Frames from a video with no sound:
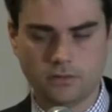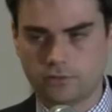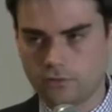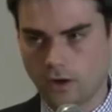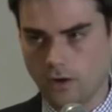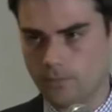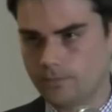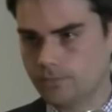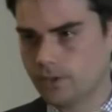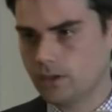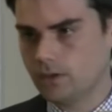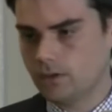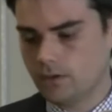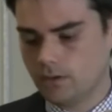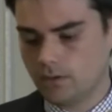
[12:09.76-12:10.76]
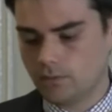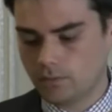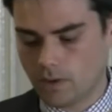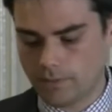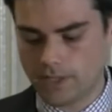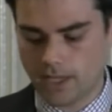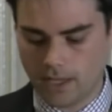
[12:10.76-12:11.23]
So,
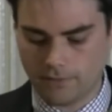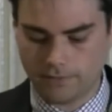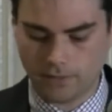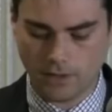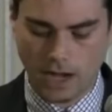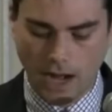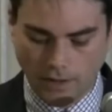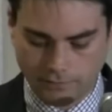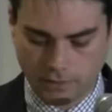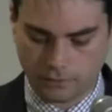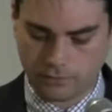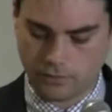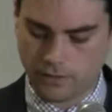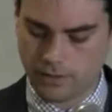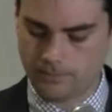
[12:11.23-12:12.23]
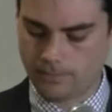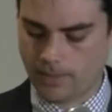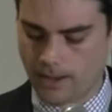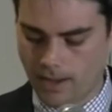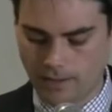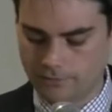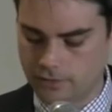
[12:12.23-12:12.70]
what we have here, obviously
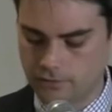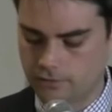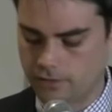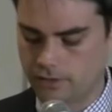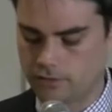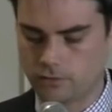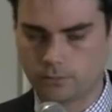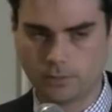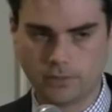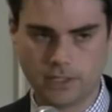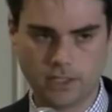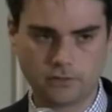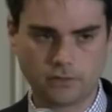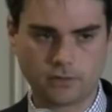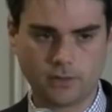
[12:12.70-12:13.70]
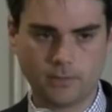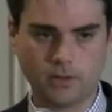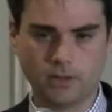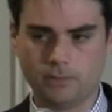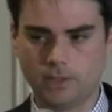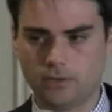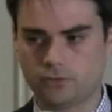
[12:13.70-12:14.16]
at this point, is a
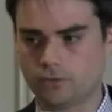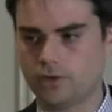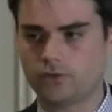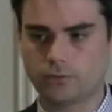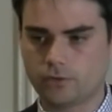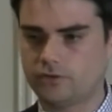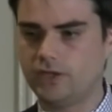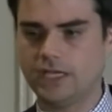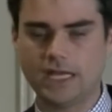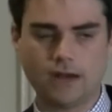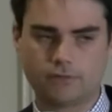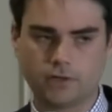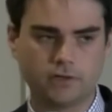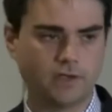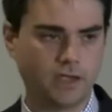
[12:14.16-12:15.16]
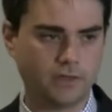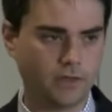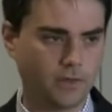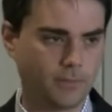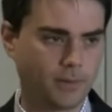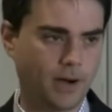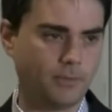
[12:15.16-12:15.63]
criminal administration. We're seeing it every day.
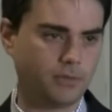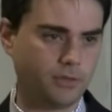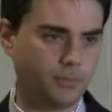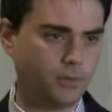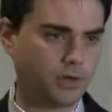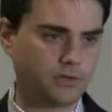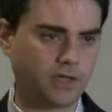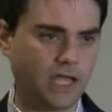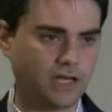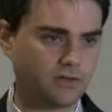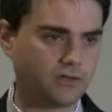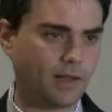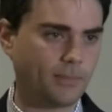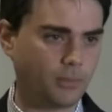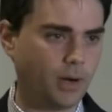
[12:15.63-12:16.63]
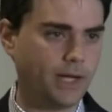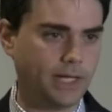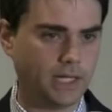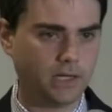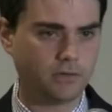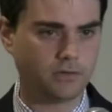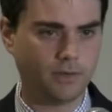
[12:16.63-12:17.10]
The only problem with the book is I had to stop
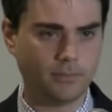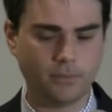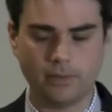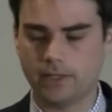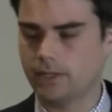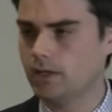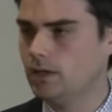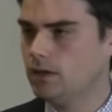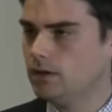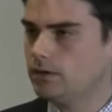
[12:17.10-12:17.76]
writing it at some point.